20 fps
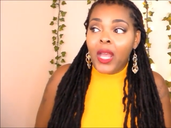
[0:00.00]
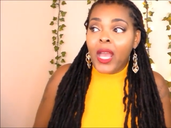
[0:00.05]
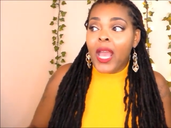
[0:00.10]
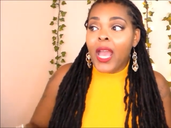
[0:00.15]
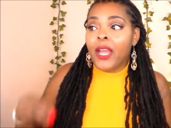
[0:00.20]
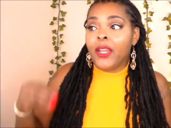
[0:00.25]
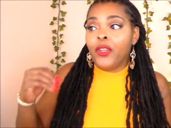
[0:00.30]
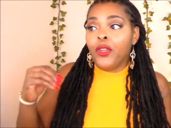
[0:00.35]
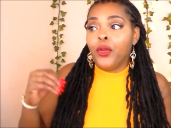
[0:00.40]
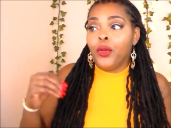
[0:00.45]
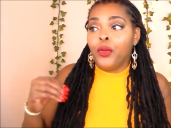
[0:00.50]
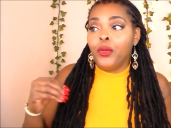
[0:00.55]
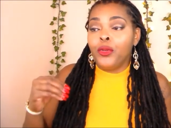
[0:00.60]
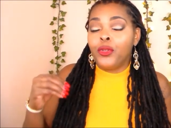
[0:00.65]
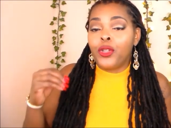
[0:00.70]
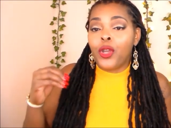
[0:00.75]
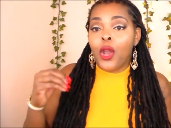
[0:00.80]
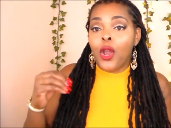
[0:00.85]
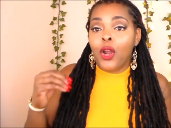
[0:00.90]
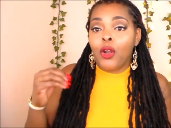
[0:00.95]
and you
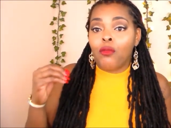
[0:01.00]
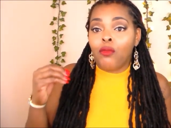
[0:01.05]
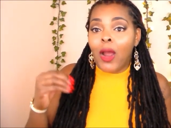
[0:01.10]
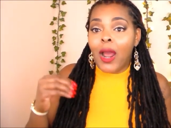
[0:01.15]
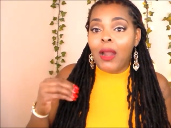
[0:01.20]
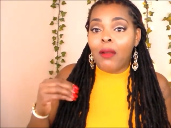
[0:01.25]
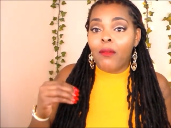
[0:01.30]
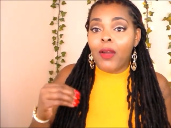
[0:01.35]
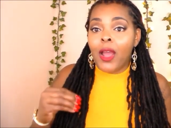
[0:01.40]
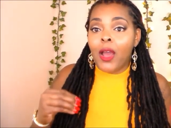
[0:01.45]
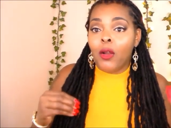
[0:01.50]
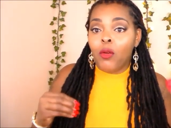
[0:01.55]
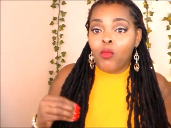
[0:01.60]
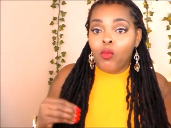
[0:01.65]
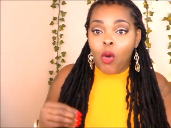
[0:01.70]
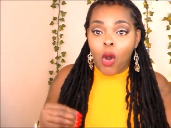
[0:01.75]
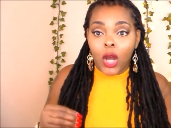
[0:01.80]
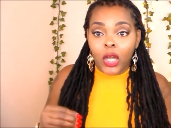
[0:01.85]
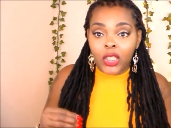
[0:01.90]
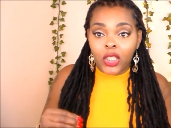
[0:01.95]
turn right around,
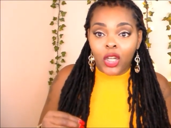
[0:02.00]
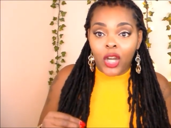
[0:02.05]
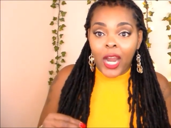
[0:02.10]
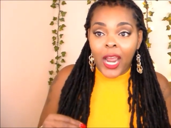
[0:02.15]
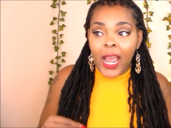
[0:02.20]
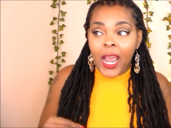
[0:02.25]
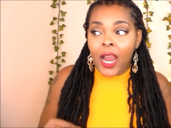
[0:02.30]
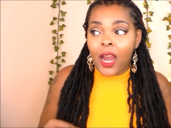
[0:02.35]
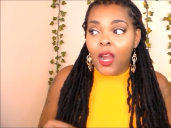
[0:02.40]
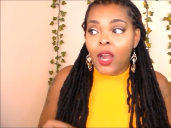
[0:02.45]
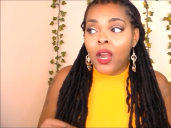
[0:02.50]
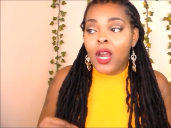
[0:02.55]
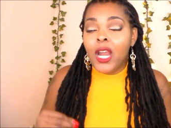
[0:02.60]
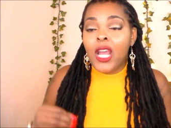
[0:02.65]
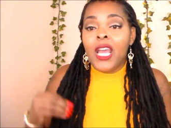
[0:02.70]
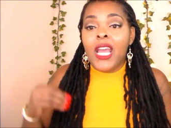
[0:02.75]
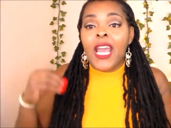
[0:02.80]
wash your hair,